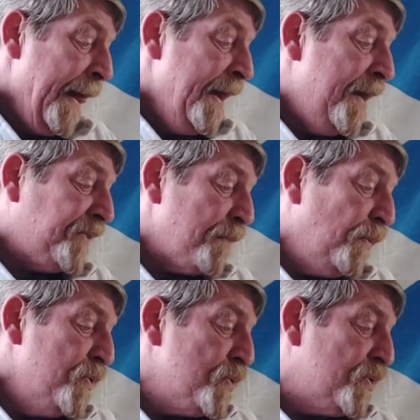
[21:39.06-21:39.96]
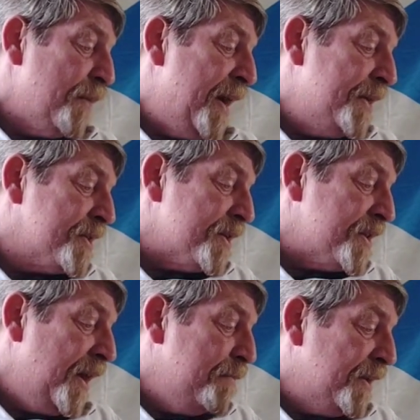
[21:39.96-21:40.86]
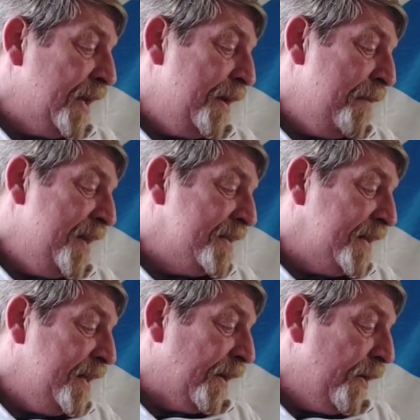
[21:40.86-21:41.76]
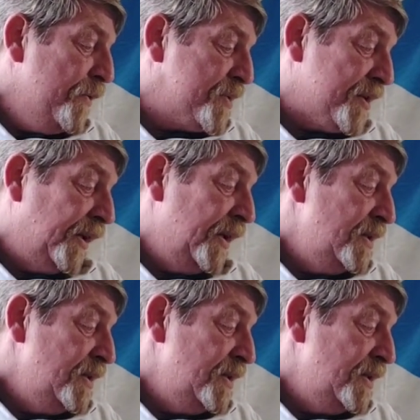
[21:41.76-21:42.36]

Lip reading: after Bojo commends the statement that he made to the House,